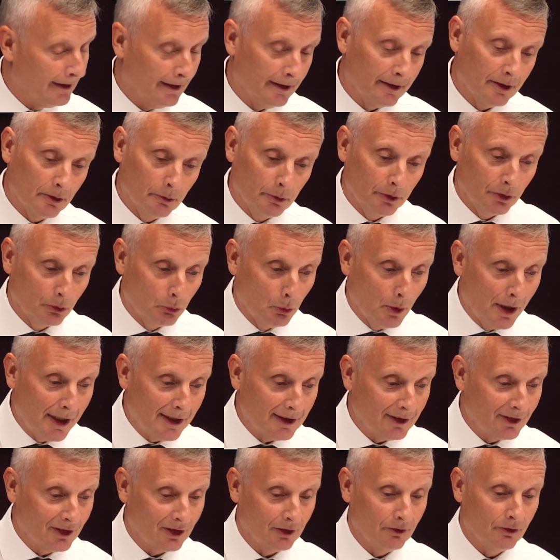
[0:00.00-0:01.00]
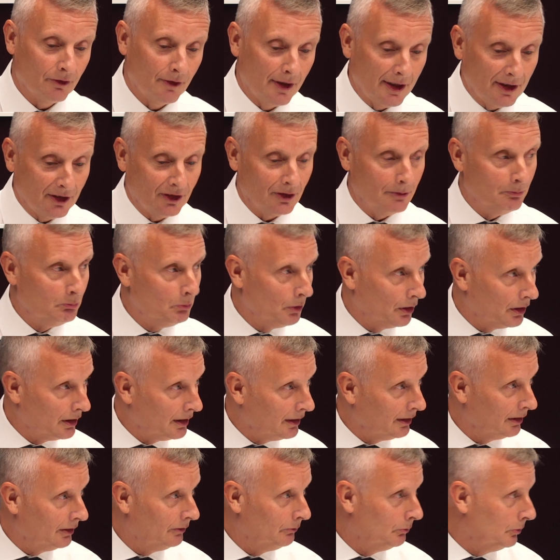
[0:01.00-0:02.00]
And there was ways of raising
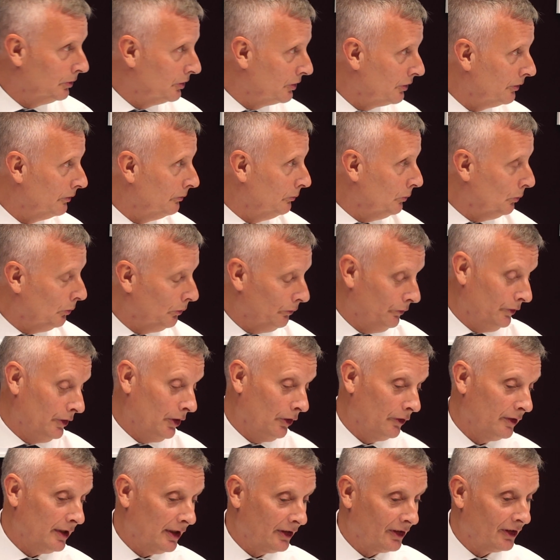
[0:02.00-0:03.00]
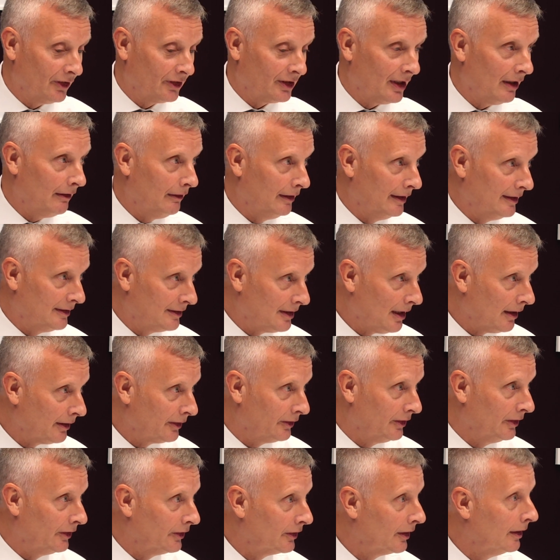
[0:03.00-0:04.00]
money, which are not necessarily
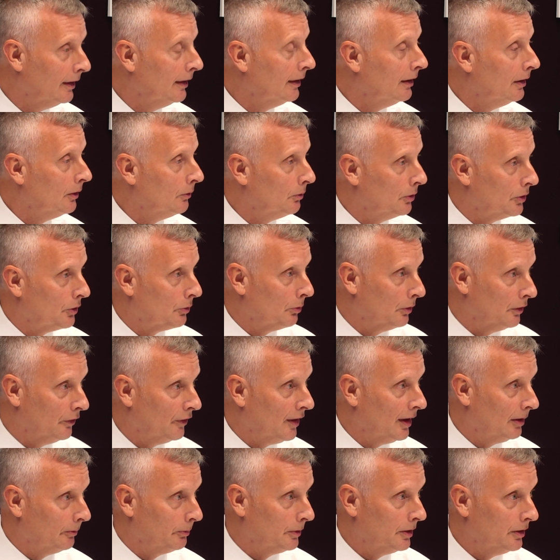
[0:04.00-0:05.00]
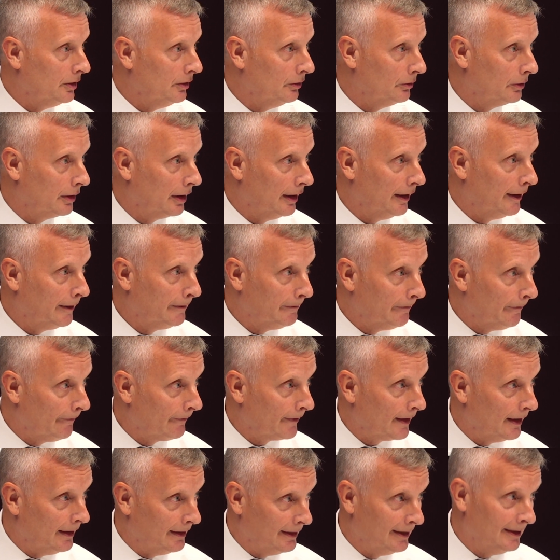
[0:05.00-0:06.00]
taxes, which would have helped the UK.
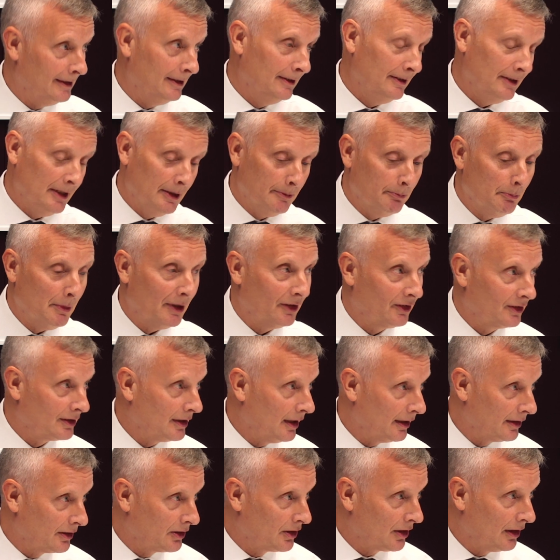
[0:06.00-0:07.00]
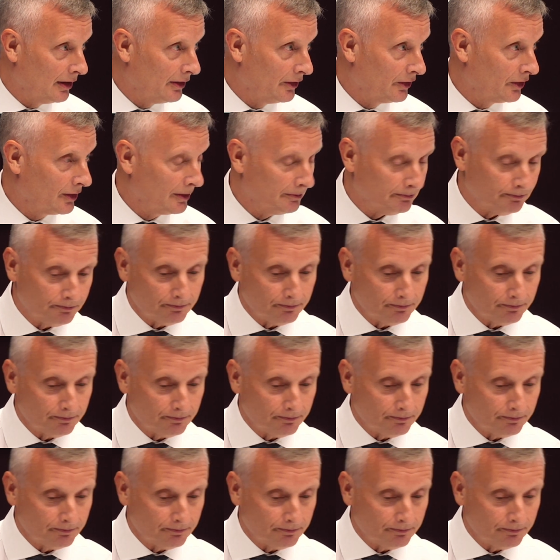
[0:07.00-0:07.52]
And he missed that chance.